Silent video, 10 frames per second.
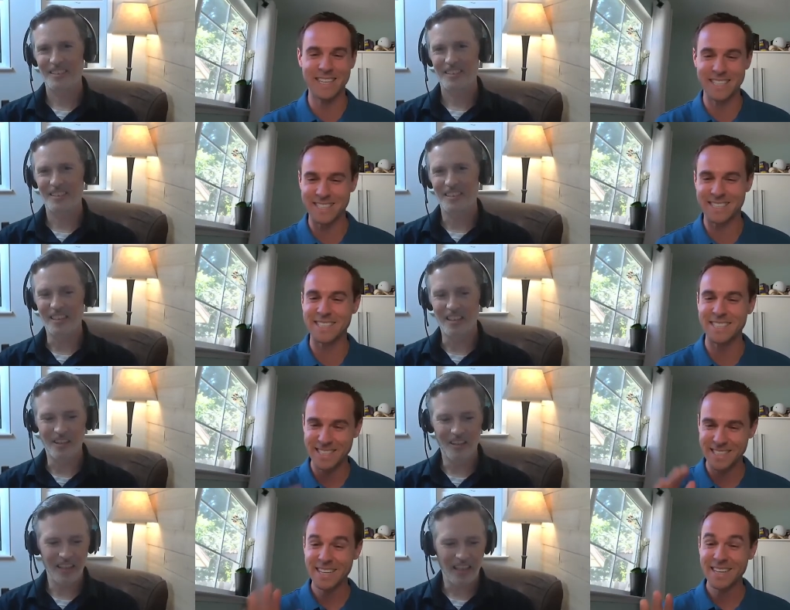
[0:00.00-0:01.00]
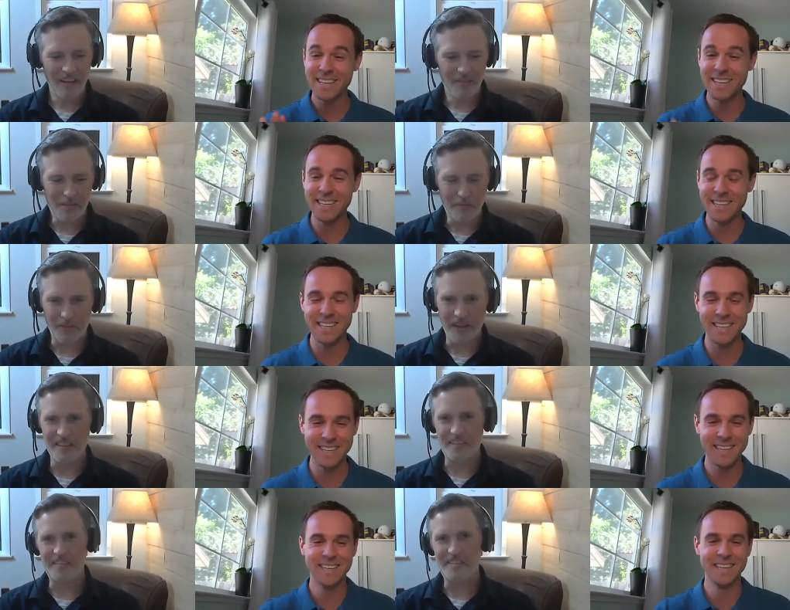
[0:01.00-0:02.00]
Speaker 1: You know, I have some
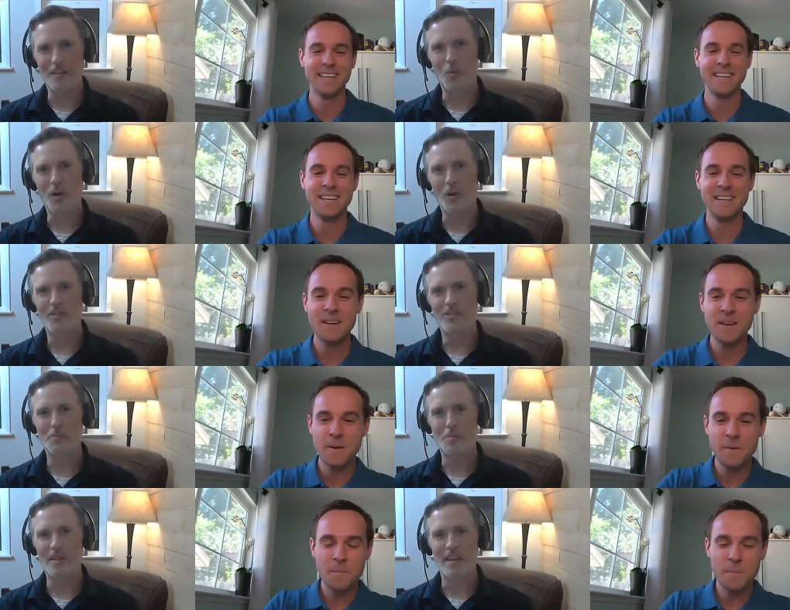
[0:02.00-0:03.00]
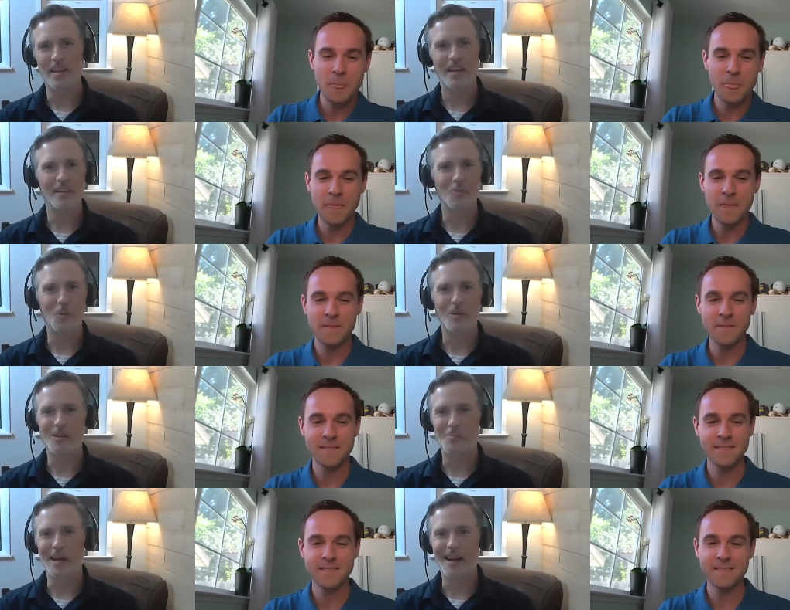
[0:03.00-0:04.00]
friends that say once you bidet, you won't
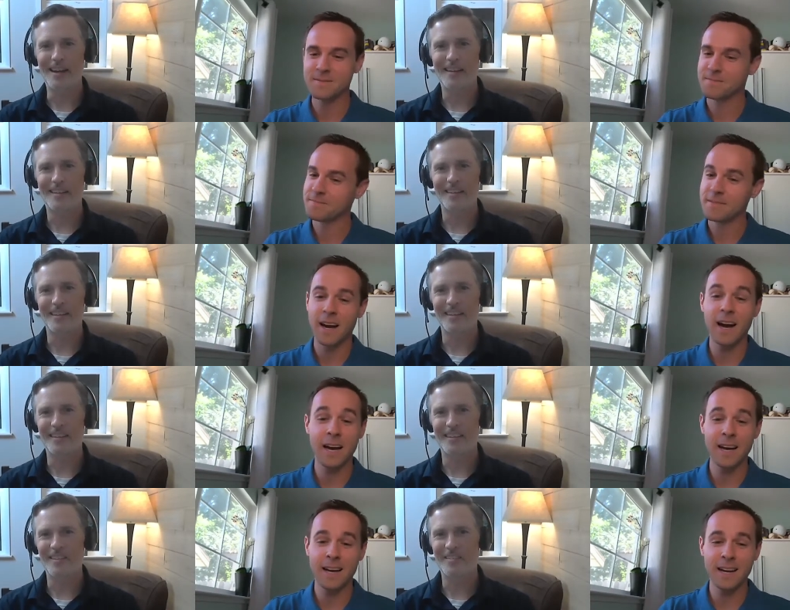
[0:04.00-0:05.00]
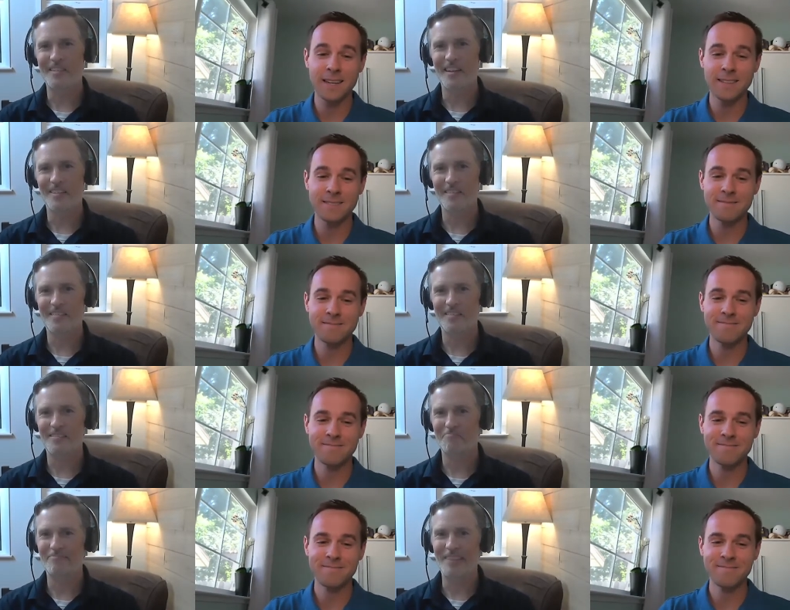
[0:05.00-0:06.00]
go back, and it sounds
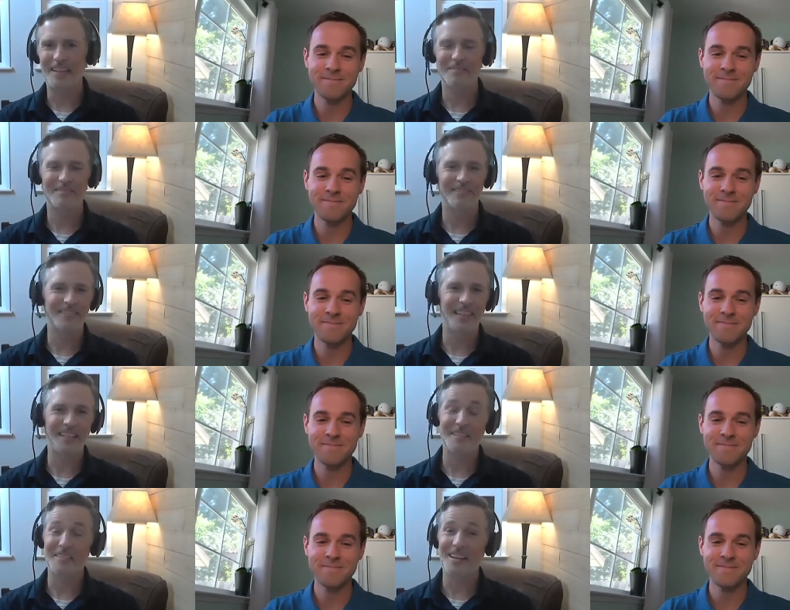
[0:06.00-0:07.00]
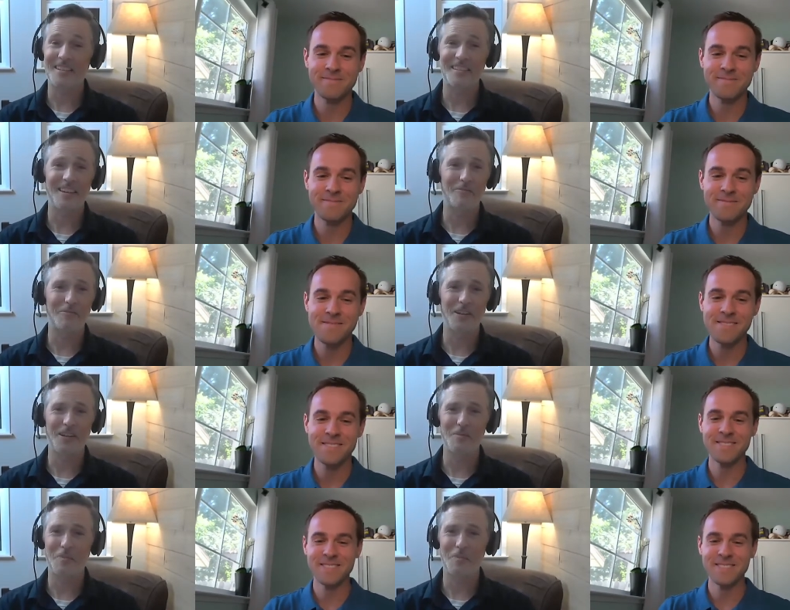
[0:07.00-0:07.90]
I don't, that does not sound fun,